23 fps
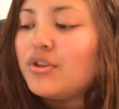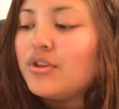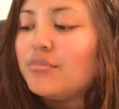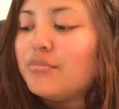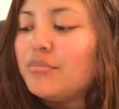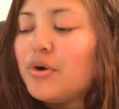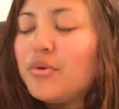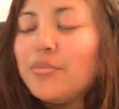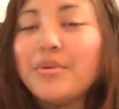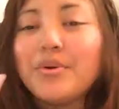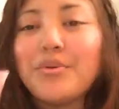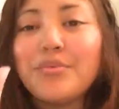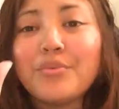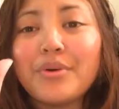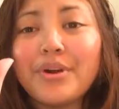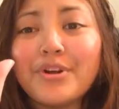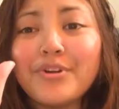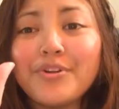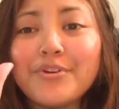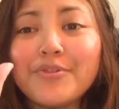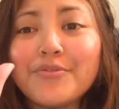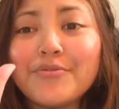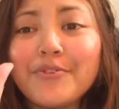The moment
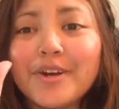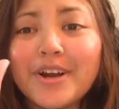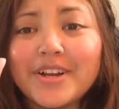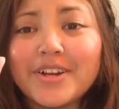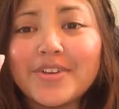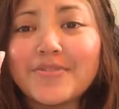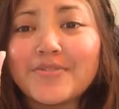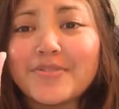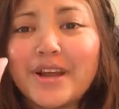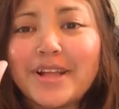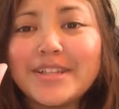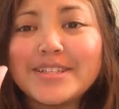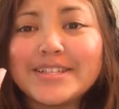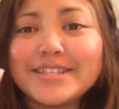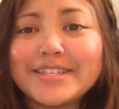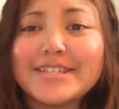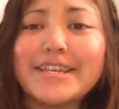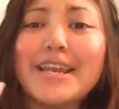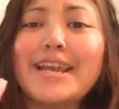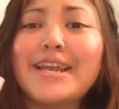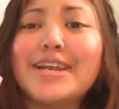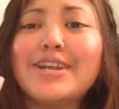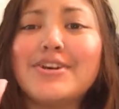where you find a red
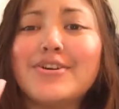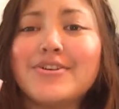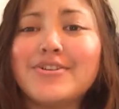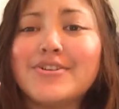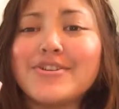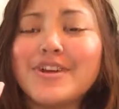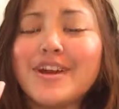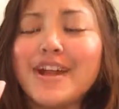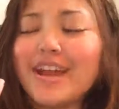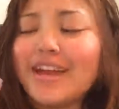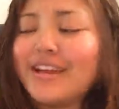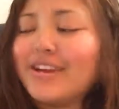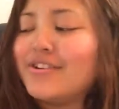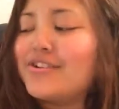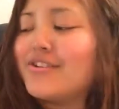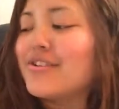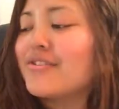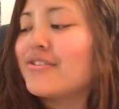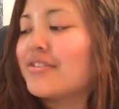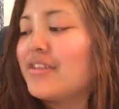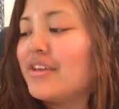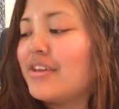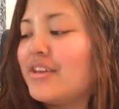stain on your hand and
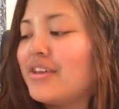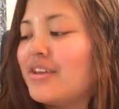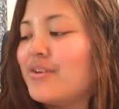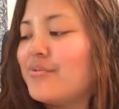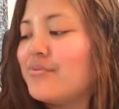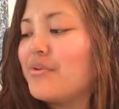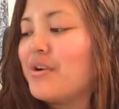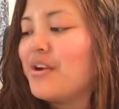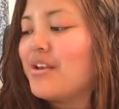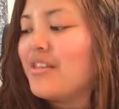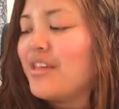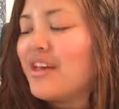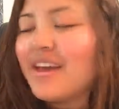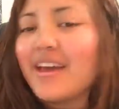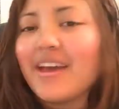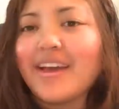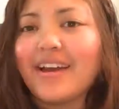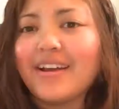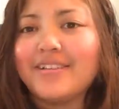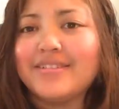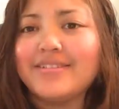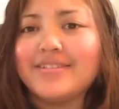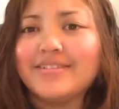you're thinking, where the
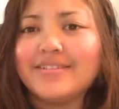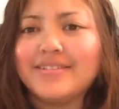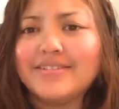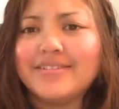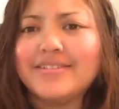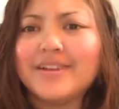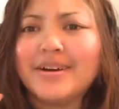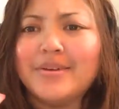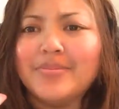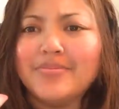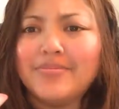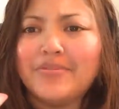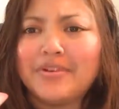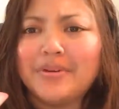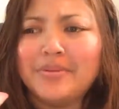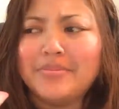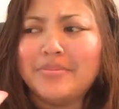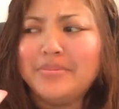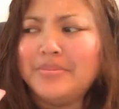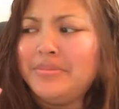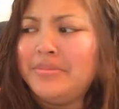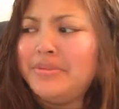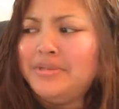heck did this come
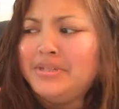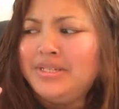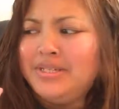from?